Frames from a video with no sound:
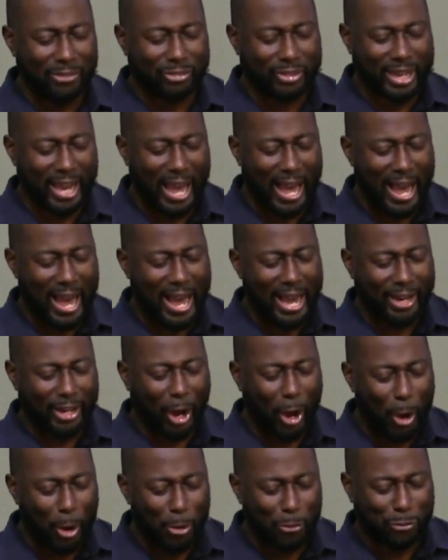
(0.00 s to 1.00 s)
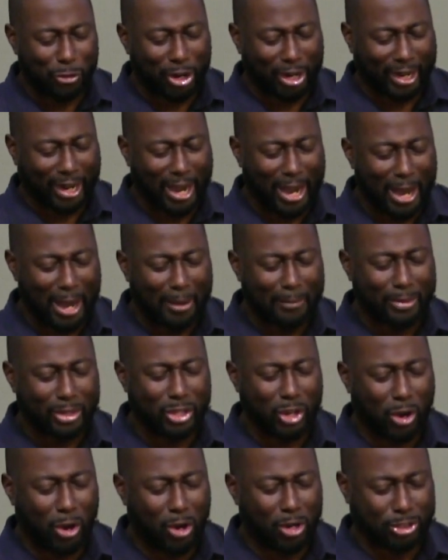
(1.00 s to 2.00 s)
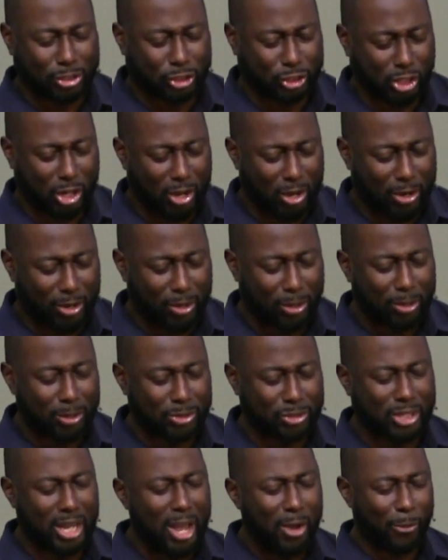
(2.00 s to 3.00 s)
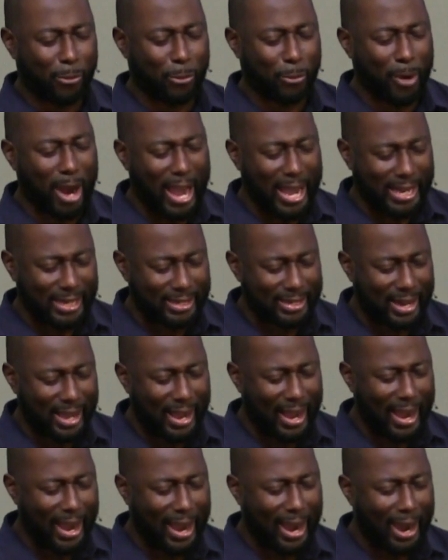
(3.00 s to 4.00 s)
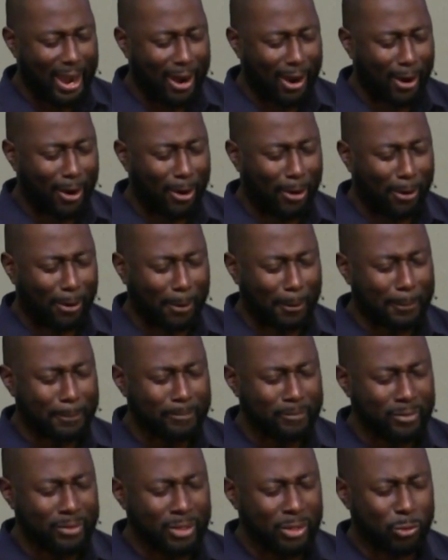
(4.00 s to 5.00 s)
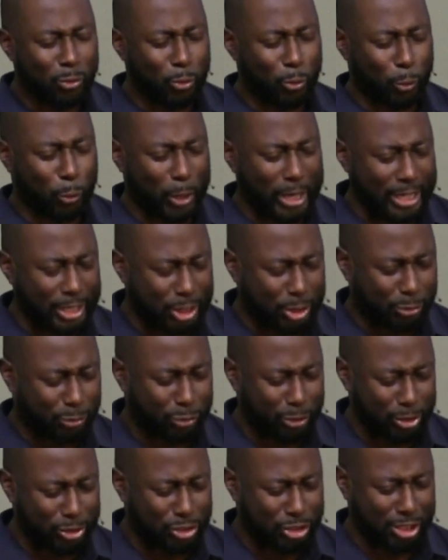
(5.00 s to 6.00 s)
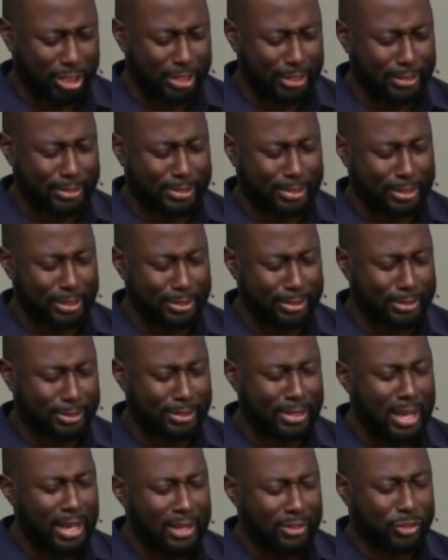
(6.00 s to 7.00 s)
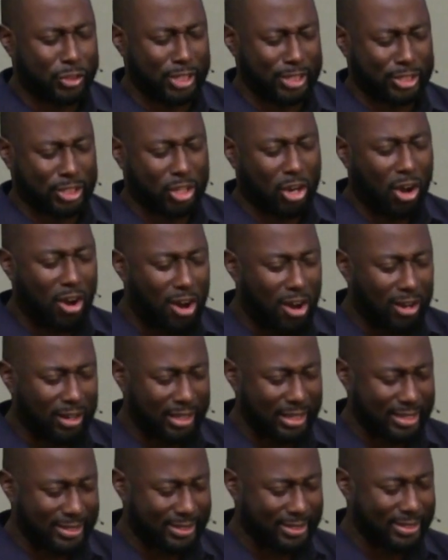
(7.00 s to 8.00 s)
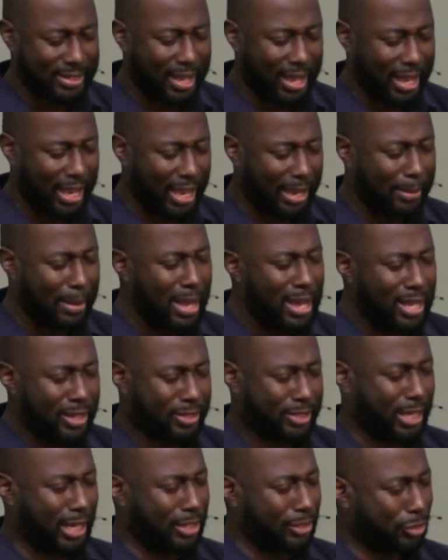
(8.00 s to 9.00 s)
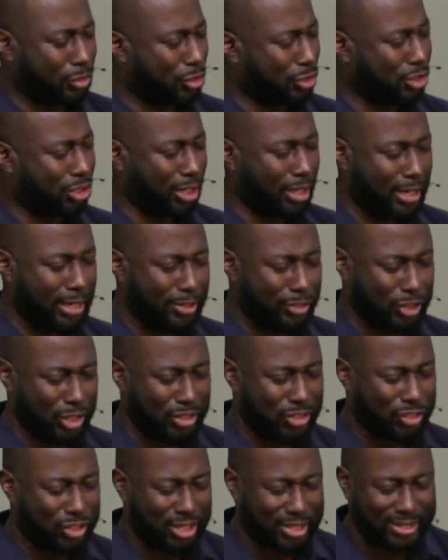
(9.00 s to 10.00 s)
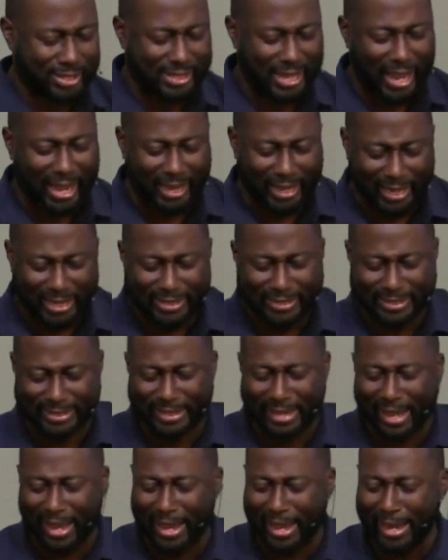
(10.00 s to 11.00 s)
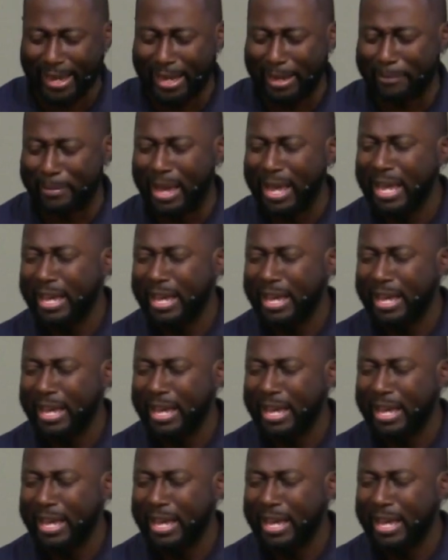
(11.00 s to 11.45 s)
of God overcome your souls right now reach for Jesus. Just call his name. Say Jesus. Just say his name.